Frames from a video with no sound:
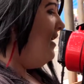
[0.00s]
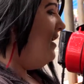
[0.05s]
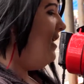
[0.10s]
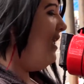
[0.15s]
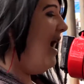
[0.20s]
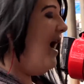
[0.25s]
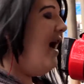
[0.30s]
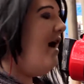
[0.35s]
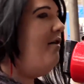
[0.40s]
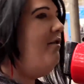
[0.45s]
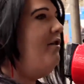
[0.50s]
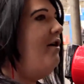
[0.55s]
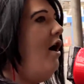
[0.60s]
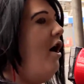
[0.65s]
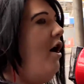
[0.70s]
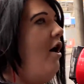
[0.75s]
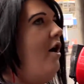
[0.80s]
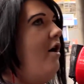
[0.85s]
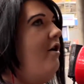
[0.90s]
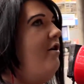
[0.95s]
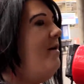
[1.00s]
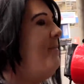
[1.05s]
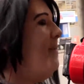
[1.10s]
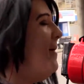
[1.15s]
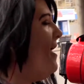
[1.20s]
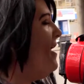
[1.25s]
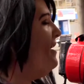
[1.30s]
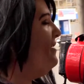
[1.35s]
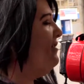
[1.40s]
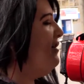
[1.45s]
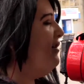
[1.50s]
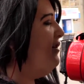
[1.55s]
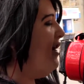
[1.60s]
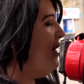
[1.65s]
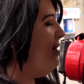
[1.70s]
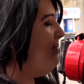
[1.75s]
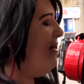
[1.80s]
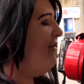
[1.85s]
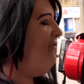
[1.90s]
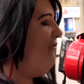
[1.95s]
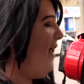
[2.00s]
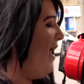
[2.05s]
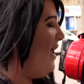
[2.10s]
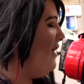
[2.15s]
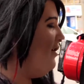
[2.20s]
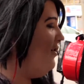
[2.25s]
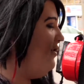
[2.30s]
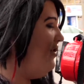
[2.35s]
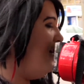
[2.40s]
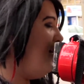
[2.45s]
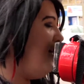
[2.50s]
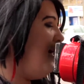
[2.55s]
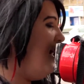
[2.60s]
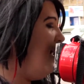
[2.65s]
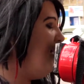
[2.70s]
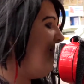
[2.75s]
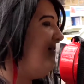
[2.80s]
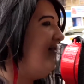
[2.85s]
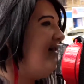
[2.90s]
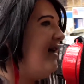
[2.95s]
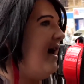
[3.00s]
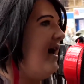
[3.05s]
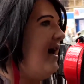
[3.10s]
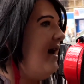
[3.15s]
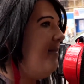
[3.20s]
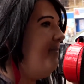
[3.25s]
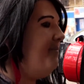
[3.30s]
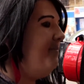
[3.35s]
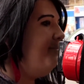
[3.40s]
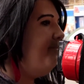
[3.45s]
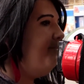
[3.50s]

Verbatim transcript: Now, on a personal note, my final note is that